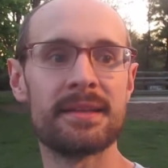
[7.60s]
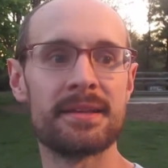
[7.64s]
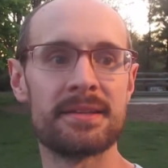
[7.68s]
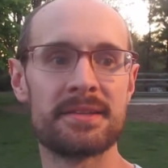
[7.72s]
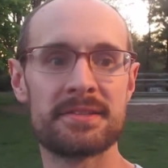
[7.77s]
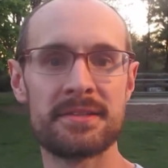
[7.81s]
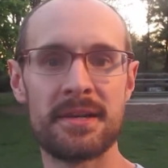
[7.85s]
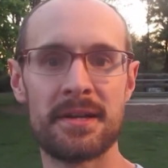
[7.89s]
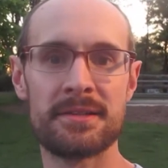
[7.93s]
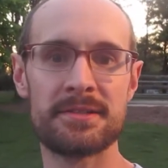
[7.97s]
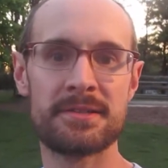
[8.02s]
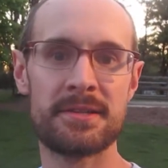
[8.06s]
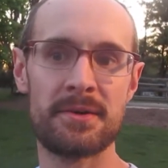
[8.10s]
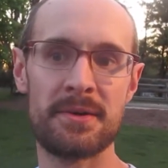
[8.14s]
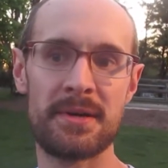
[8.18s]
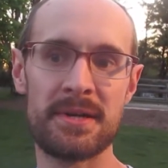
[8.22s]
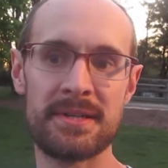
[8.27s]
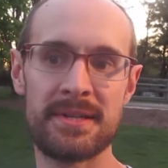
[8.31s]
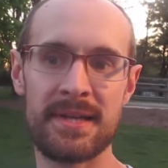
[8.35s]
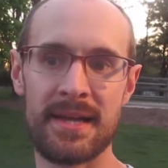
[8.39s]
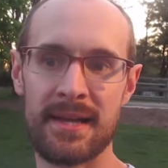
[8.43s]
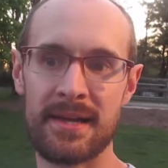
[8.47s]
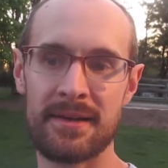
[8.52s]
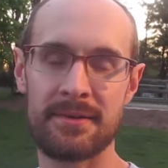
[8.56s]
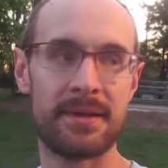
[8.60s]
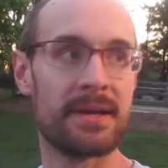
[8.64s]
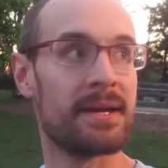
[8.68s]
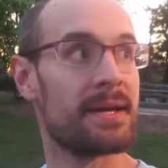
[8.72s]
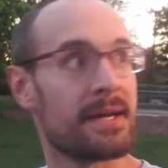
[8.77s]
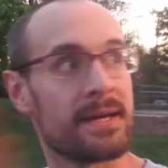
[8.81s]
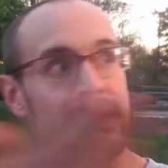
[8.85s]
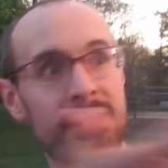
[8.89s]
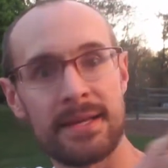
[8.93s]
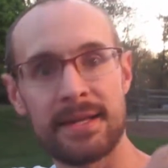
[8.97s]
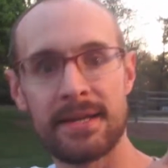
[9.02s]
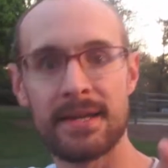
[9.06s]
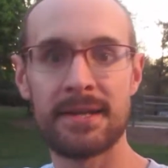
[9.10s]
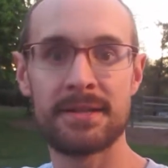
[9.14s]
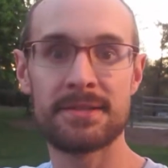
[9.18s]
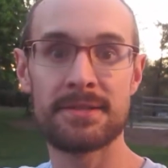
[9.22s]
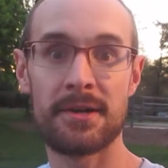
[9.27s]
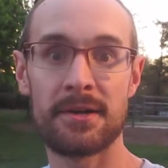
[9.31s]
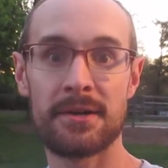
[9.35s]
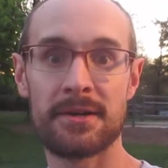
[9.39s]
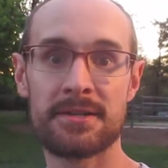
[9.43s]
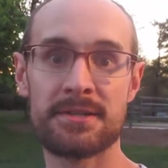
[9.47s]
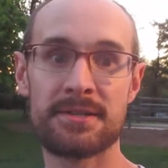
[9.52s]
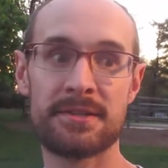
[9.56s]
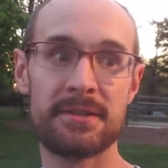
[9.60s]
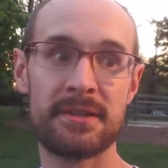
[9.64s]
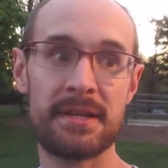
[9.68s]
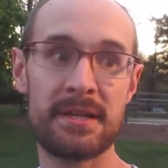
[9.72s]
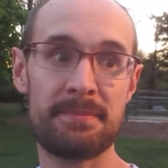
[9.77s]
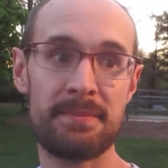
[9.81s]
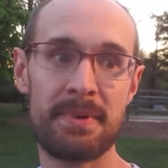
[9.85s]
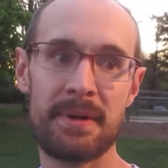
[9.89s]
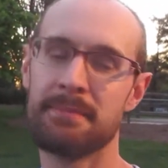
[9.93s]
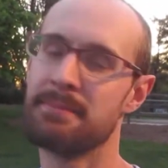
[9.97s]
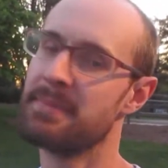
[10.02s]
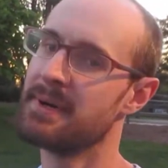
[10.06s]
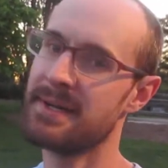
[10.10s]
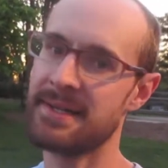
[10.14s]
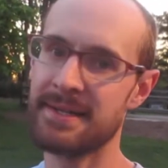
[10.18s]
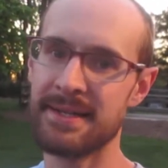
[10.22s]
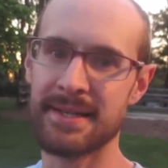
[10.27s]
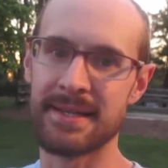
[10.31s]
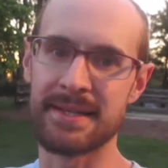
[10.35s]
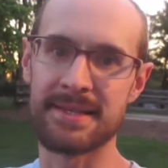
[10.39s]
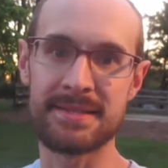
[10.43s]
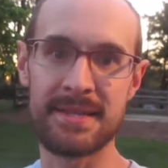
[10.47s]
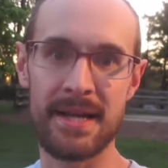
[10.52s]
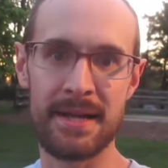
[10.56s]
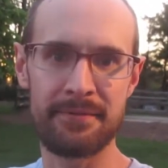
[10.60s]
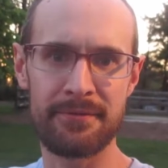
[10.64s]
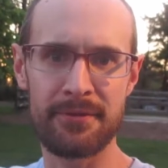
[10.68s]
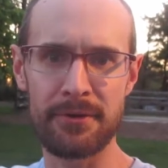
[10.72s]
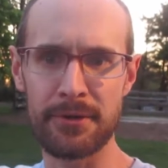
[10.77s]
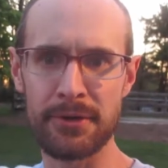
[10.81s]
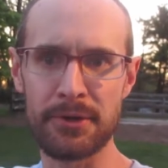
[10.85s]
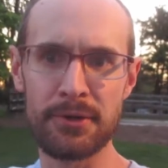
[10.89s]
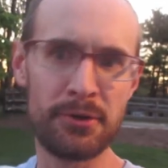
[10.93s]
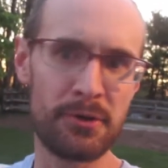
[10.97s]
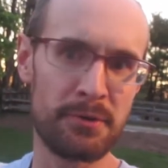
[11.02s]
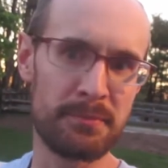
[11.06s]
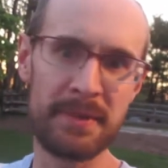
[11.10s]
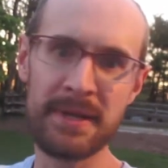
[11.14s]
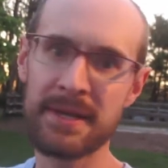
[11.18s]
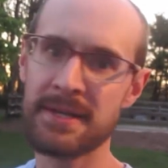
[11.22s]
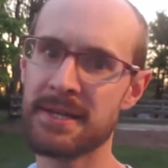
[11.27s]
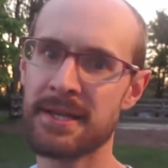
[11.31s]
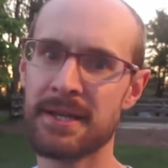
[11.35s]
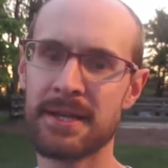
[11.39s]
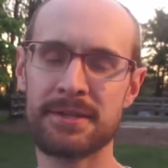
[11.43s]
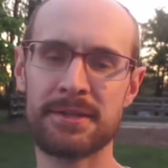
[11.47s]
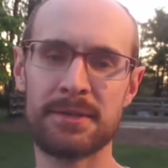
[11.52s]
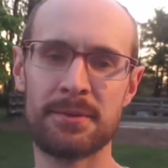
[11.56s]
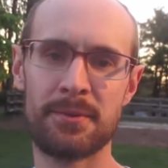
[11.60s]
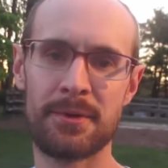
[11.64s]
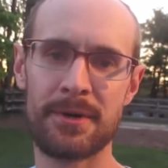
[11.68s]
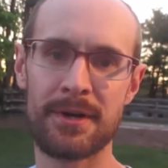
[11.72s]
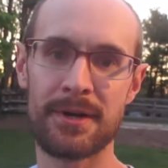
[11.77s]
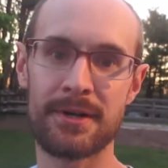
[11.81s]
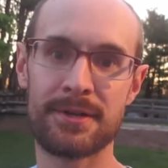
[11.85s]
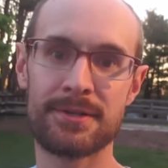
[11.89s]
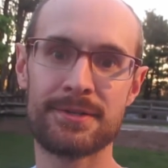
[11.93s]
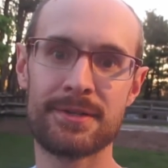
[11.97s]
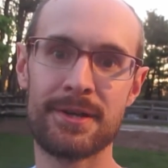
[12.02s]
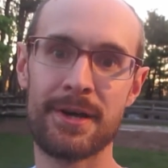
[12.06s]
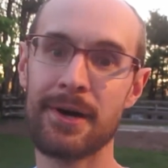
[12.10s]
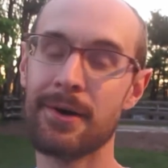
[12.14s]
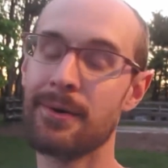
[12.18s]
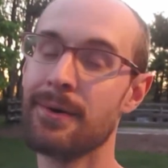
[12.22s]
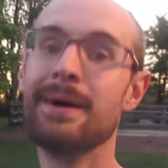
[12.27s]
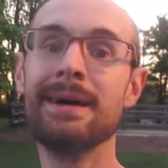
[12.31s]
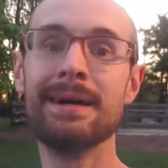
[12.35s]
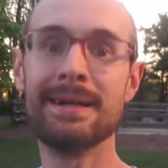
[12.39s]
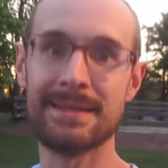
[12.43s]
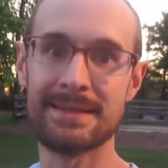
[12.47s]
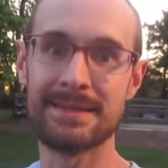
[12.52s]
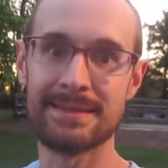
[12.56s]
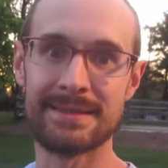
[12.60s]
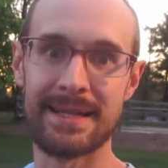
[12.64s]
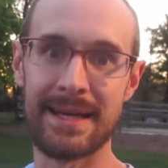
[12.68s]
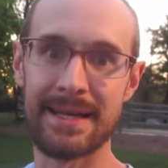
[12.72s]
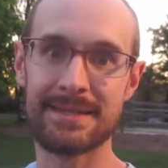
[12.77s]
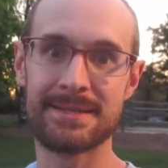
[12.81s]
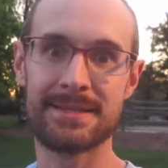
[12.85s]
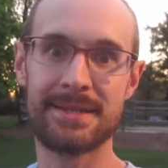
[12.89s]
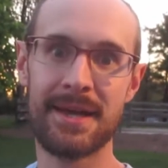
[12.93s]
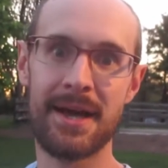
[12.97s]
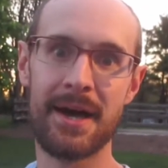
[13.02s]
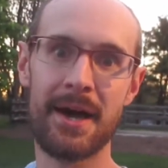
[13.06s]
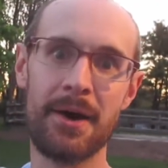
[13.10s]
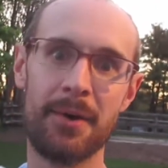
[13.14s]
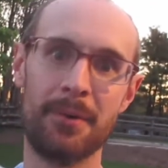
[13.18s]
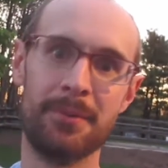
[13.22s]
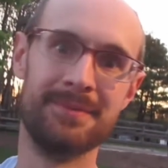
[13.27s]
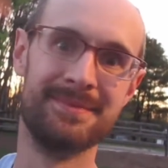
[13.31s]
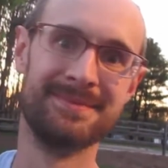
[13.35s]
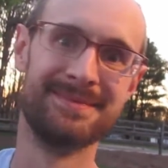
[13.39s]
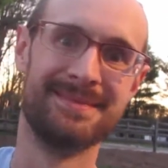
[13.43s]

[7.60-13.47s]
the sun's going down, kids are asleep, but it's time for you and me to get to work, so let's go. Why,